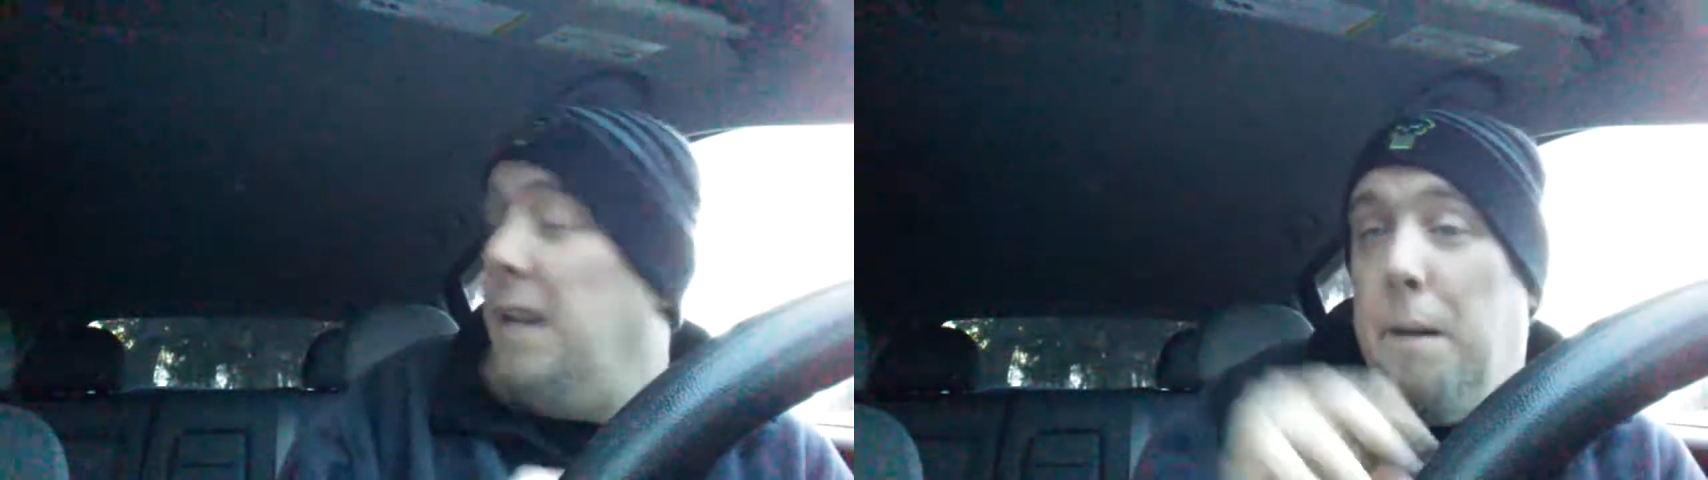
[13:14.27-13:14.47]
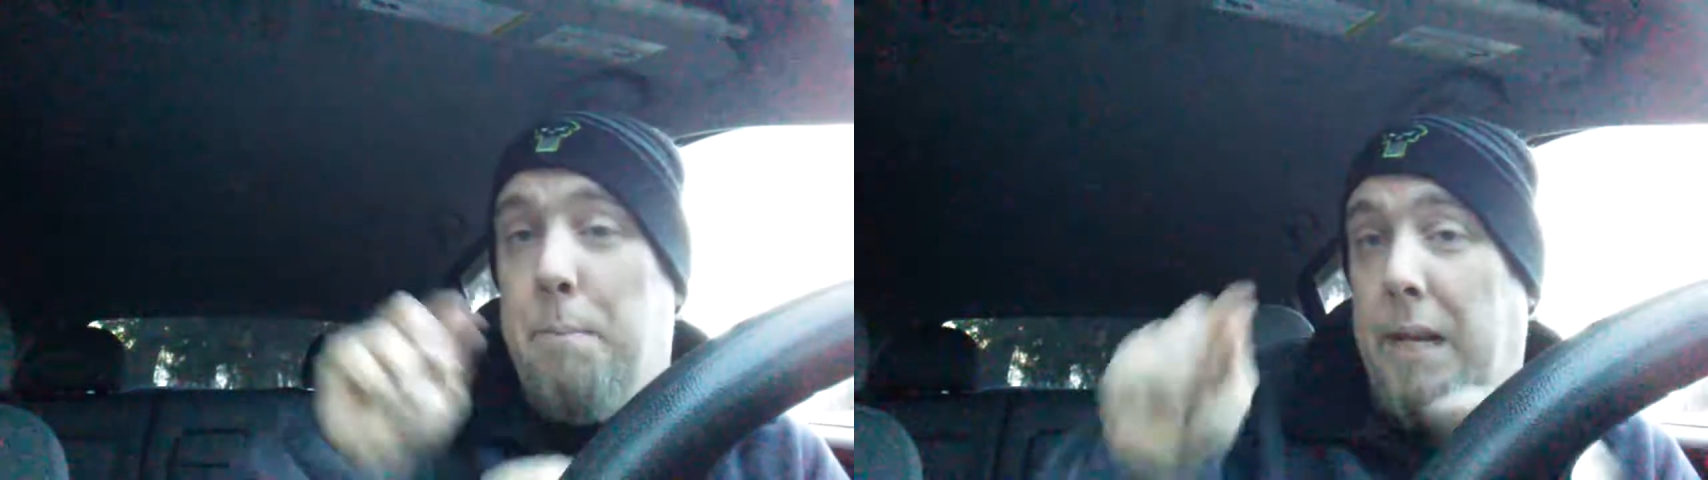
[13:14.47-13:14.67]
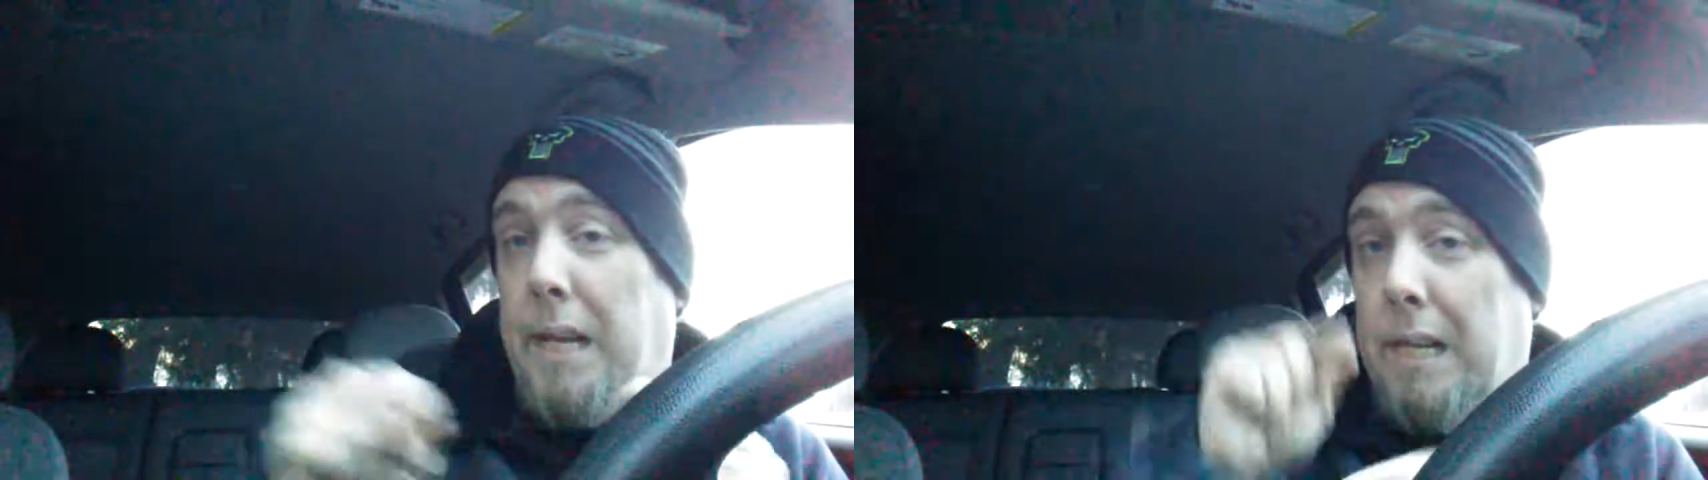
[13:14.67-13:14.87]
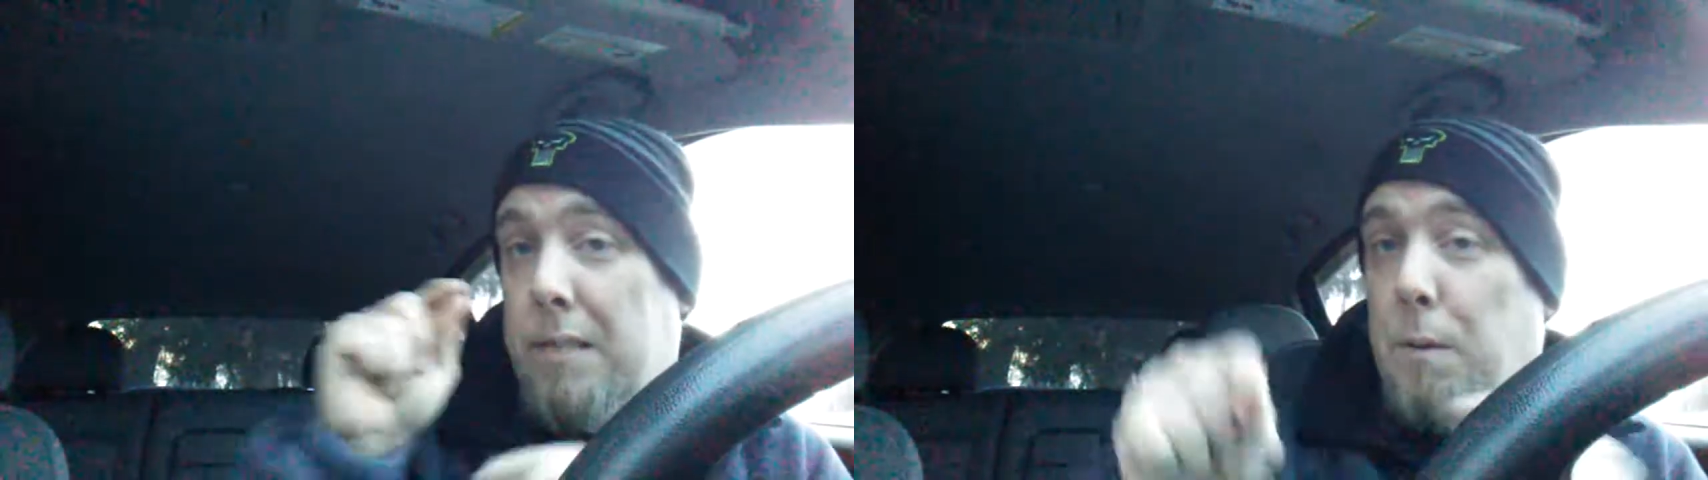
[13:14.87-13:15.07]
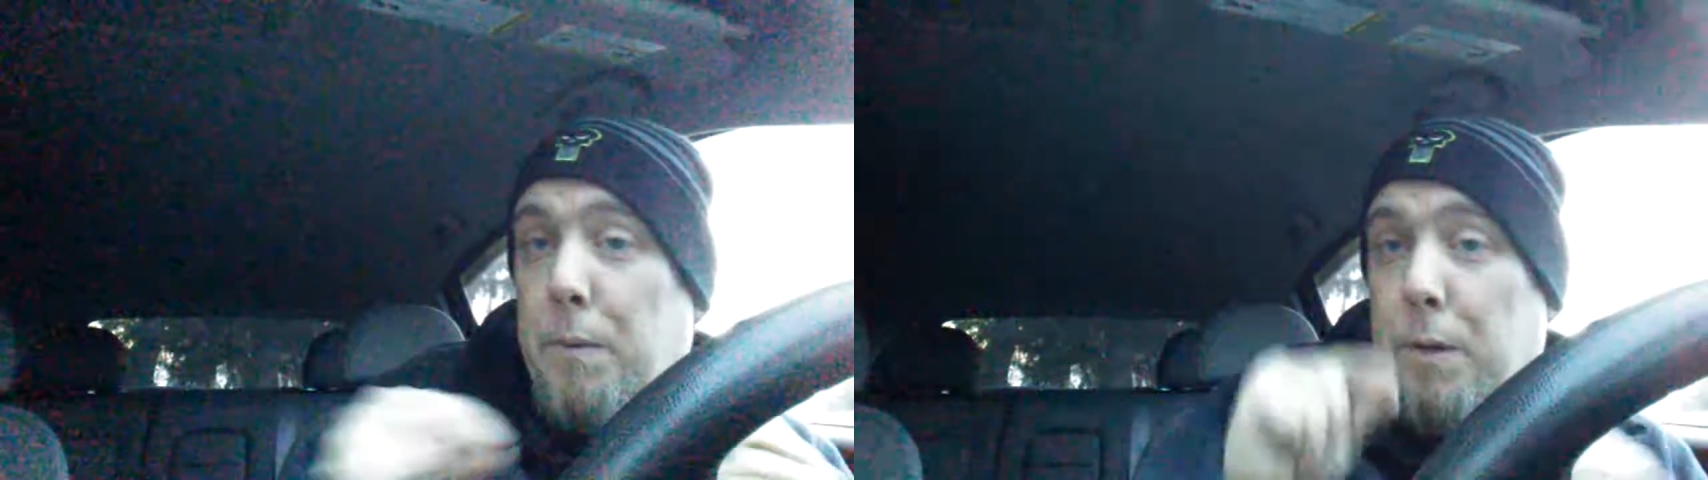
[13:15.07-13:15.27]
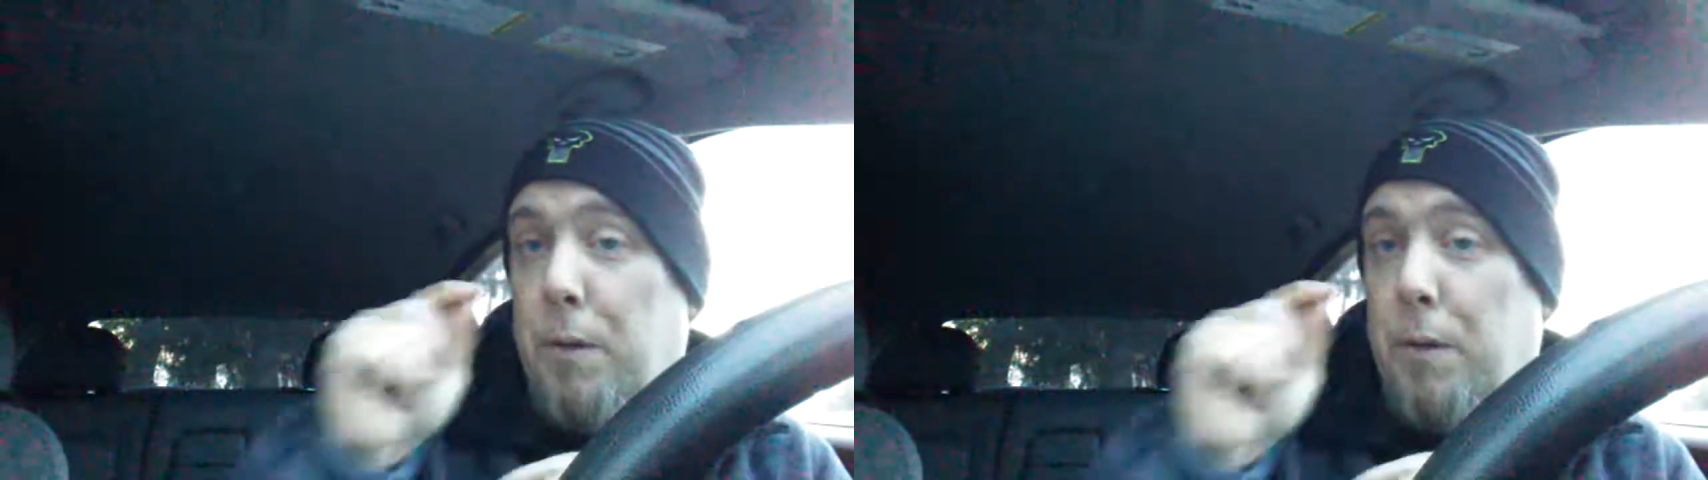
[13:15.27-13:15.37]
Nitpicking is what we're